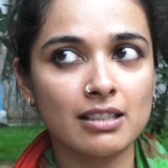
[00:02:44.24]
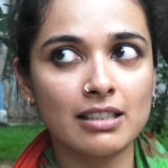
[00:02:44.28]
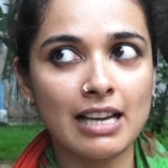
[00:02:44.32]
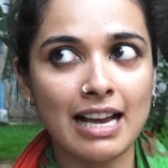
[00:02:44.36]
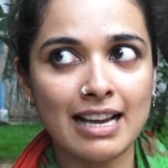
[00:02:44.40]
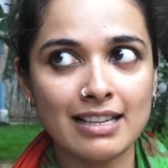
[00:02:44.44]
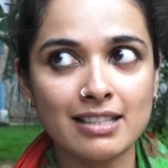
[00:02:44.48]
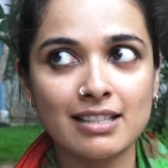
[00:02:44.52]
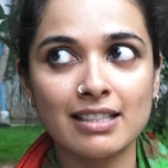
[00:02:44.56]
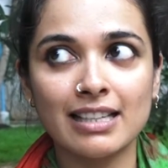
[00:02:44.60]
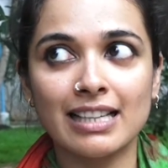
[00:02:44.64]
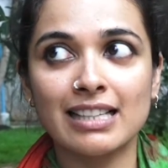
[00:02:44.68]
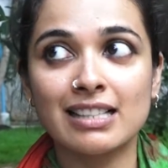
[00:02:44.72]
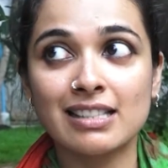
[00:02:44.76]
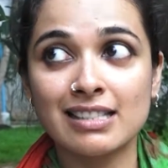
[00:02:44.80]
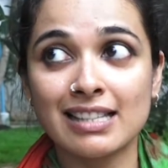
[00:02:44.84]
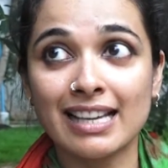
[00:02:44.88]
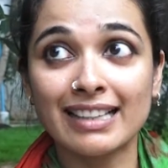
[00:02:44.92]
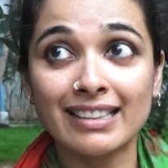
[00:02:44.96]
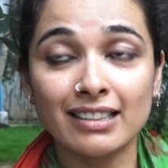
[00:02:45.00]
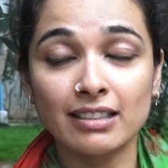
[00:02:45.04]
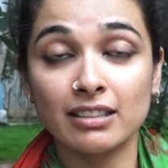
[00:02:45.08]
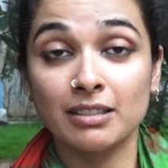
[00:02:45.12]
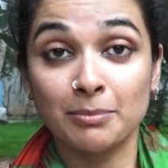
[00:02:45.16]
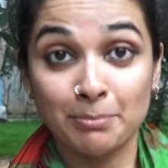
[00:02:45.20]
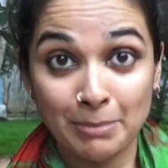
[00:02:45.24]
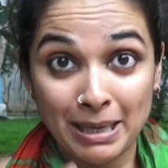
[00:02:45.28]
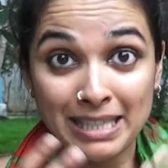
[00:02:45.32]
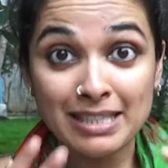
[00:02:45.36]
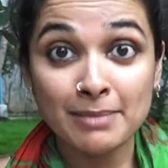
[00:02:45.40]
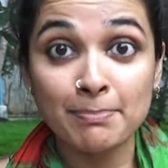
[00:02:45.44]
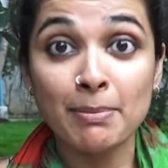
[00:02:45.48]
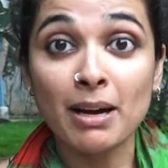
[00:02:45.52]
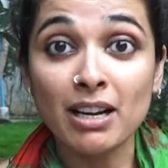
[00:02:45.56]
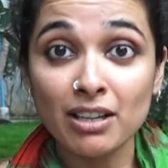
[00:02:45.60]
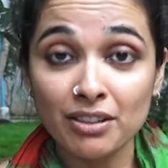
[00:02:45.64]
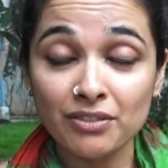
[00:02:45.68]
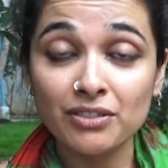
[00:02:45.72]
has an excite. The
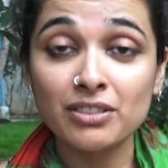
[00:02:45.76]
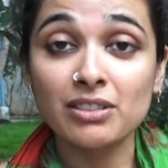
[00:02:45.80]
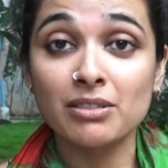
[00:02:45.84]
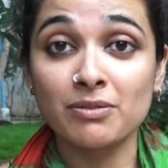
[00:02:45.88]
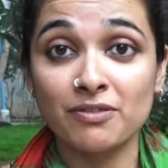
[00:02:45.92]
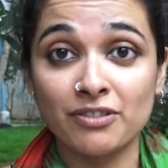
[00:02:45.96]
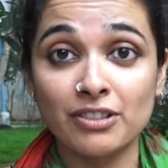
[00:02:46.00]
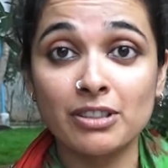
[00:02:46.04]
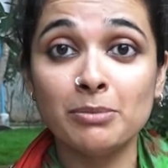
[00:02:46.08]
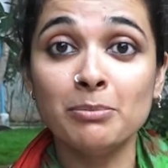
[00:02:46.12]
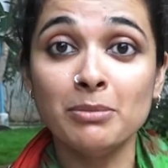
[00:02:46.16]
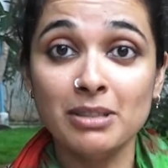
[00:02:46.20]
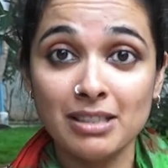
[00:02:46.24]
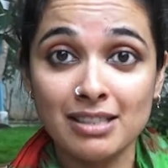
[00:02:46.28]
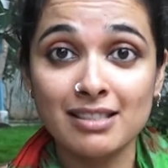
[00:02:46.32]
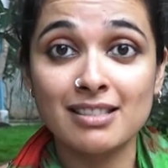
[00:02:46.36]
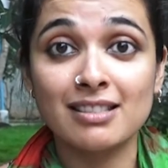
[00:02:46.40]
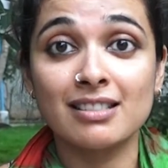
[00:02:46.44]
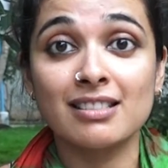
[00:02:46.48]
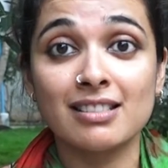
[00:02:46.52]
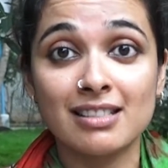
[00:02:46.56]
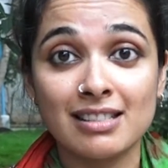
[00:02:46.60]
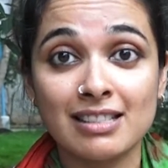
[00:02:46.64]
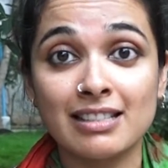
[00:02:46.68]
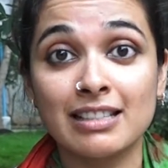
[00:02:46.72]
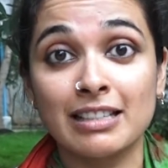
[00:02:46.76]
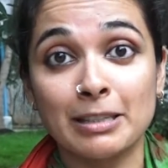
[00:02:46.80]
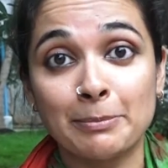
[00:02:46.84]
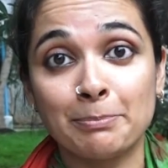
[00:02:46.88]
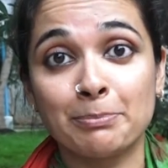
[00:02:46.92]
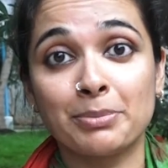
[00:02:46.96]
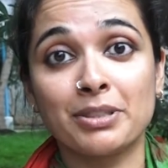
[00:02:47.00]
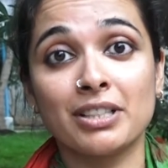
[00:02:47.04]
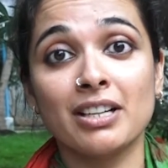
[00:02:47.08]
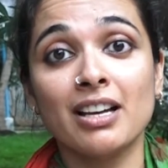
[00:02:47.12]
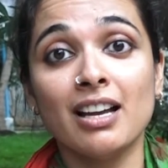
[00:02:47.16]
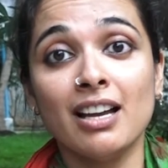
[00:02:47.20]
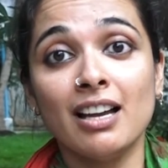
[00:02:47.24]
best part of the film is the
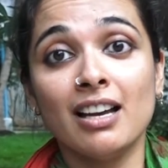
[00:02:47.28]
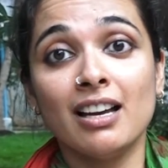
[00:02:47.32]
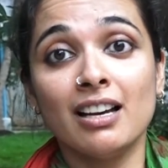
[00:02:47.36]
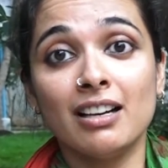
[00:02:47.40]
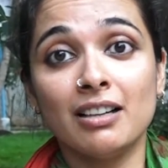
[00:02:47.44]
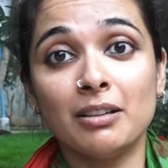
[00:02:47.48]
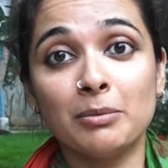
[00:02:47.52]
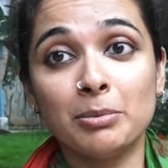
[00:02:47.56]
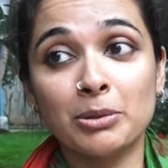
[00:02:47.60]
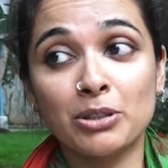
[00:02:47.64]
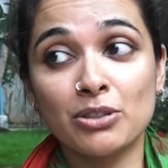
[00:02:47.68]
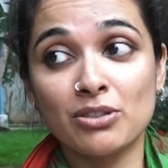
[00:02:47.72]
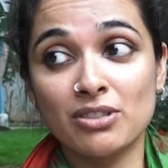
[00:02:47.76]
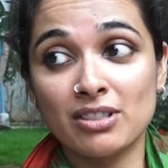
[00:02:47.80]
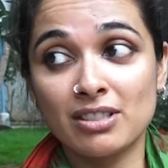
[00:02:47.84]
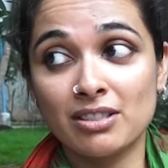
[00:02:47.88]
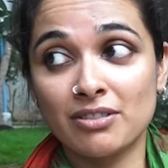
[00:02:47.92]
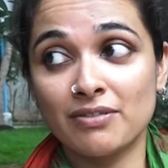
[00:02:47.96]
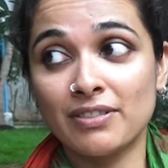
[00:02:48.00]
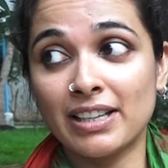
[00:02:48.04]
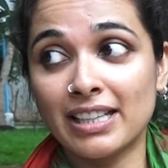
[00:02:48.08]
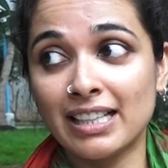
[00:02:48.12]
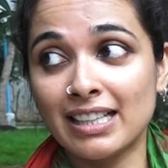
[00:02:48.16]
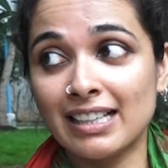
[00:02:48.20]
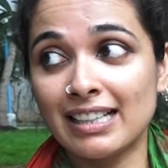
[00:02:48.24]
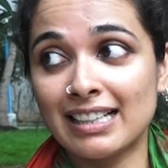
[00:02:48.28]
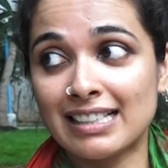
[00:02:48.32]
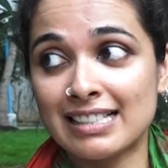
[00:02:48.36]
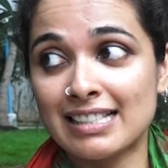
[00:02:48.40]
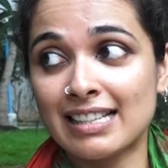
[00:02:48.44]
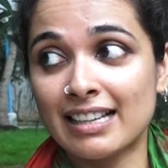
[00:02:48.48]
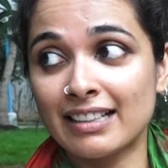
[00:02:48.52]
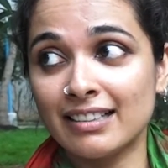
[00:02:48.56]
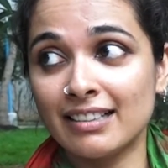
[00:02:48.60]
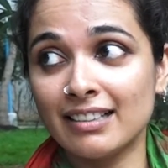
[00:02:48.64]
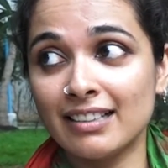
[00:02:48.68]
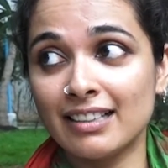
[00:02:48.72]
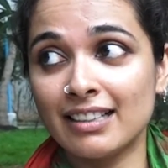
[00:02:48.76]
script, because it's very
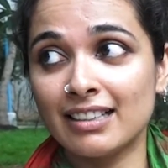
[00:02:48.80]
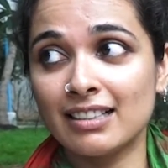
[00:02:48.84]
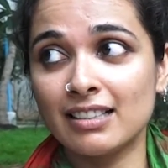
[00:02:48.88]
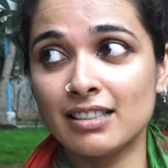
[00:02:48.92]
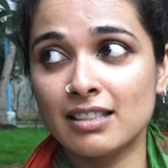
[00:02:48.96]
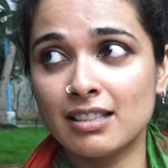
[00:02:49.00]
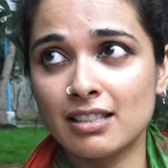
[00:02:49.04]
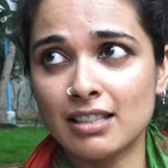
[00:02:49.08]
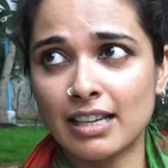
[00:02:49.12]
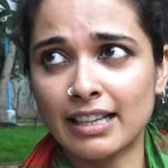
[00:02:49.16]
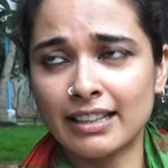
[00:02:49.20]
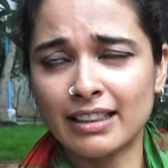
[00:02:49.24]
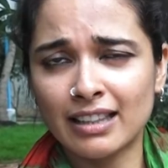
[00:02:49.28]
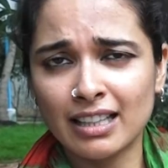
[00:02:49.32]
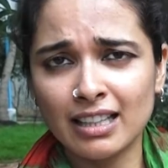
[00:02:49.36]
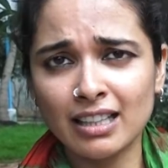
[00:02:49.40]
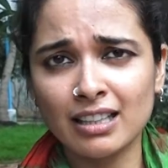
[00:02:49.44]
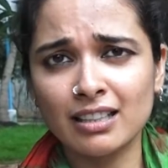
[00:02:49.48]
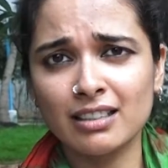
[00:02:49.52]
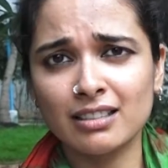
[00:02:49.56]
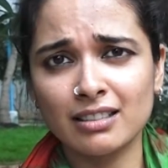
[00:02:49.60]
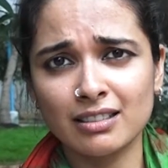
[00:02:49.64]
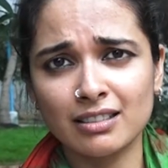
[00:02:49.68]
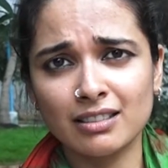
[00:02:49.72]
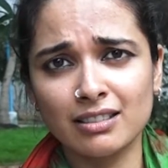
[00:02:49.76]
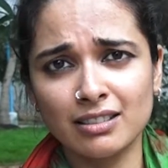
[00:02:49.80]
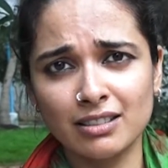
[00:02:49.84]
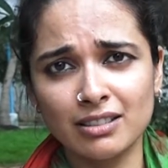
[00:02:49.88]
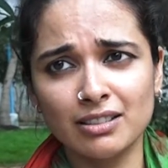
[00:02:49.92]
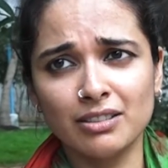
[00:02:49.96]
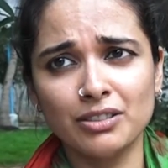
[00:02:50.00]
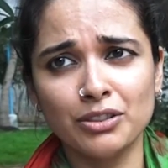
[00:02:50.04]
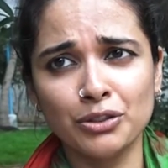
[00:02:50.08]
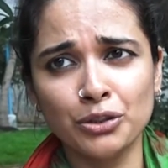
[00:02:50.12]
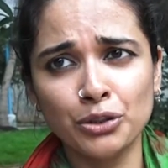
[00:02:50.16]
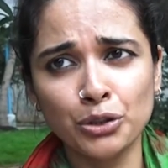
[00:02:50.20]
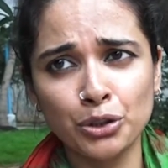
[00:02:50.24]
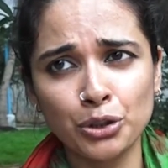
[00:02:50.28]
exciting and it's, I think,
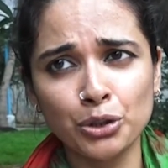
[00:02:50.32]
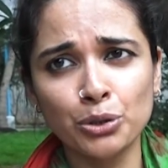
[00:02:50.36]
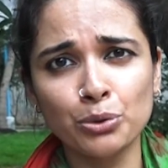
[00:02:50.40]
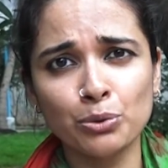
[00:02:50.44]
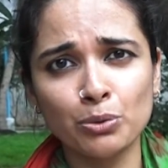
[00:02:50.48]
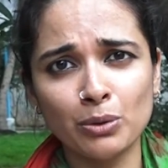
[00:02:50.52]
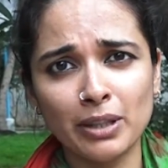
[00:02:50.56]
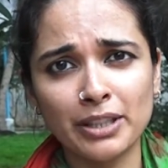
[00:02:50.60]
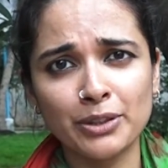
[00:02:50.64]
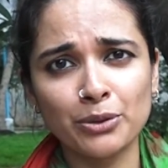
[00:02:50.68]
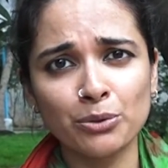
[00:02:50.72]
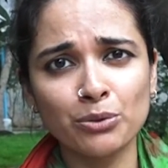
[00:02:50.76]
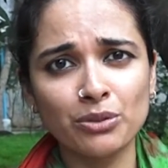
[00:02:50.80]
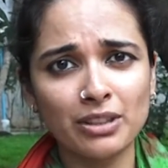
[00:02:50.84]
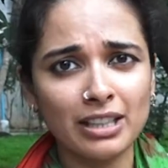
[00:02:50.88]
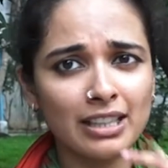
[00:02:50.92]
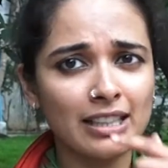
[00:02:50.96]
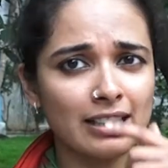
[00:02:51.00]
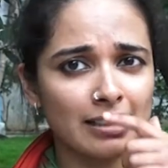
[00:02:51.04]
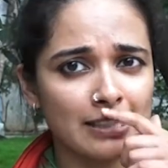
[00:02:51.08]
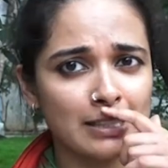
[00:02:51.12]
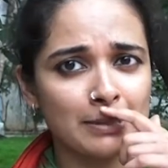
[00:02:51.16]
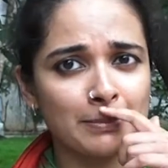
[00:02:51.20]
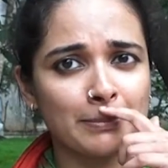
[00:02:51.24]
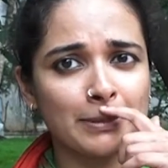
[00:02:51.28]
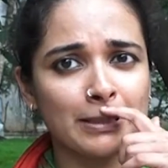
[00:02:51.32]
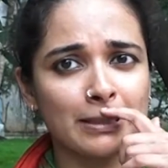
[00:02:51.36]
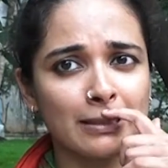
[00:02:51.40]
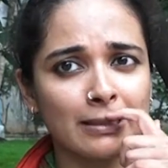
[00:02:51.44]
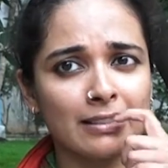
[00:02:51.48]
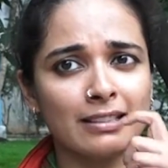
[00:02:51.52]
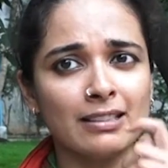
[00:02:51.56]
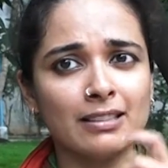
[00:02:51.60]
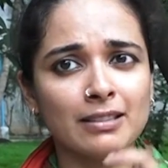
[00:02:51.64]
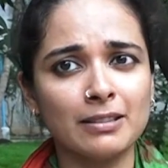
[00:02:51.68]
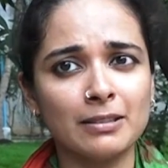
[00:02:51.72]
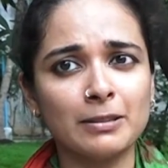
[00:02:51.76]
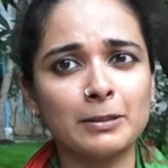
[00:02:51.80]
new. I don't think it's been
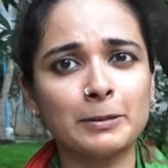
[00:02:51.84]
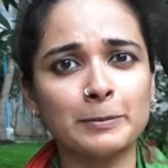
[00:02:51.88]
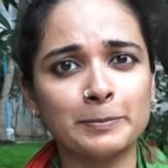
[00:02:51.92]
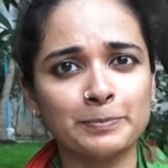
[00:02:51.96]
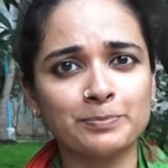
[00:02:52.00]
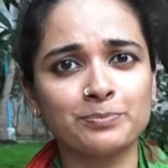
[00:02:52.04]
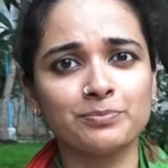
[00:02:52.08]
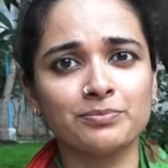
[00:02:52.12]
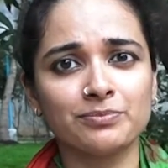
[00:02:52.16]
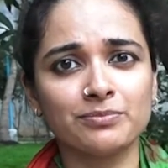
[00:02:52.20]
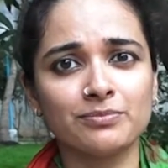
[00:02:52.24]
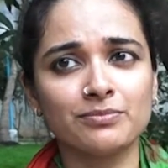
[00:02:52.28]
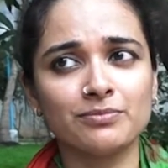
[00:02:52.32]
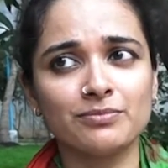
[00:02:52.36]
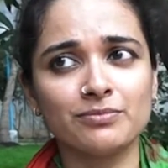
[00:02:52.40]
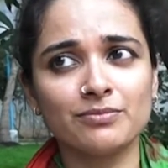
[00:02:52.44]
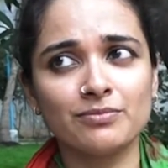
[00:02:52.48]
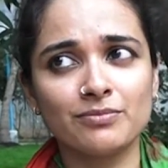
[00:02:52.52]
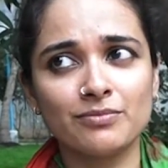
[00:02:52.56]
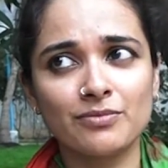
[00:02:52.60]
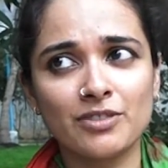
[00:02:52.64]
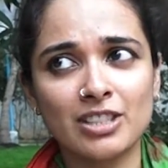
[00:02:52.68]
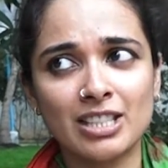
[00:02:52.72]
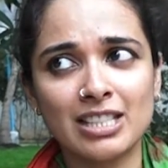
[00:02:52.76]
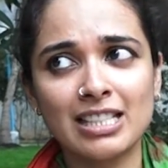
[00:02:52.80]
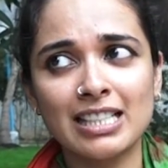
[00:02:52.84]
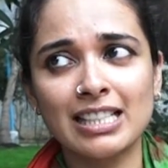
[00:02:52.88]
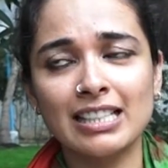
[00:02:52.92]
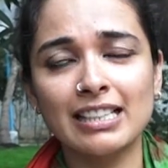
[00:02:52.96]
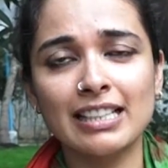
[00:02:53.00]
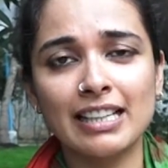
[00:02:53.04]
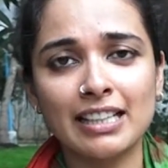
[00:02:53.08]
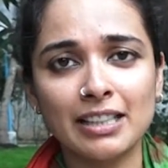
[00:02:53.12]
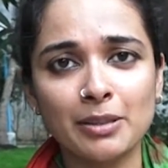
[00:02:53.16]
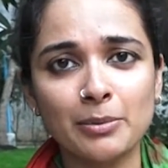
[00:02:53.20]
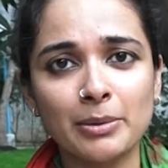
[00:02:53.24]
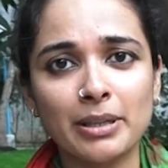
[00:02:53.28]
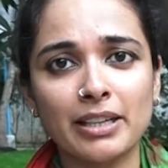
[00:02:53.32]
seen
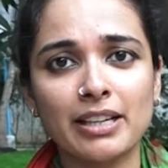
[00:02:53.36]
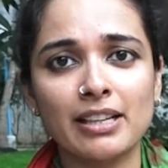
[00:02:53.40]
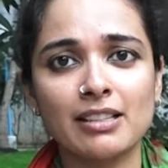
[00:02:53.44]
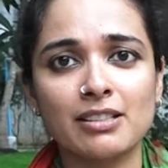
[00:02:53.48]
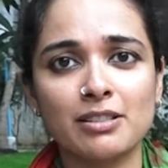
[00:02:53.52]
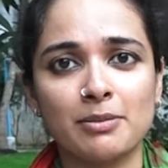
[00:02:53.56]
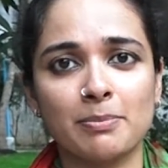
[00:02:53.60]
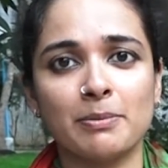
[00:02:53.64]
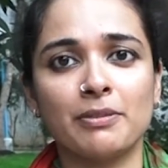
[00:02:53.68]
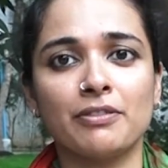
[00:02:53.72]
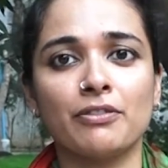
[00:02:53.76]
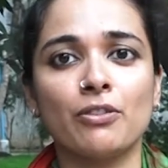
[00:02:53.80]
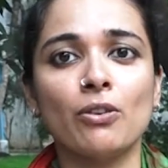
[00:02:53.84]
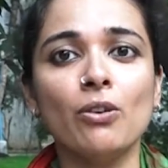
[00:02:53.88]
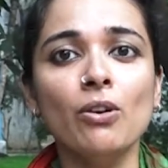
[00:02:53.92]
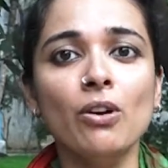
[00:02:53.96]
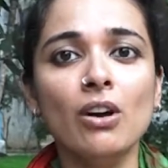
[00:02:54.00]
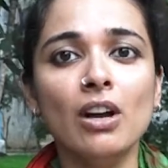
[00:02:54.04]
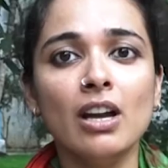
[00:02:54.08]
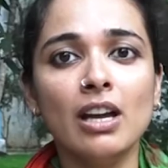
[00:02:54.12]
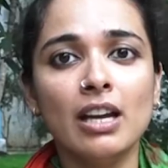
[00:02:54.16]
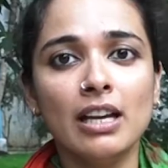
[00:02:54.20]
anywhere else before.